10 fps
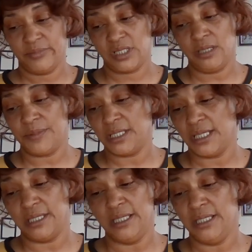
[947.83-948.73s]
something
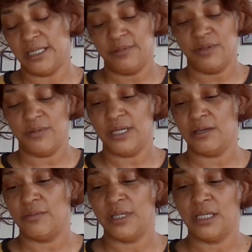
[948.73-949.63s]
that needs to be read
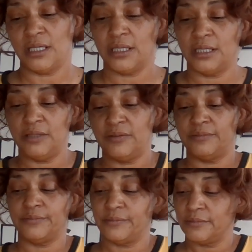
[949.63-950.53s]
on, man. I can't even.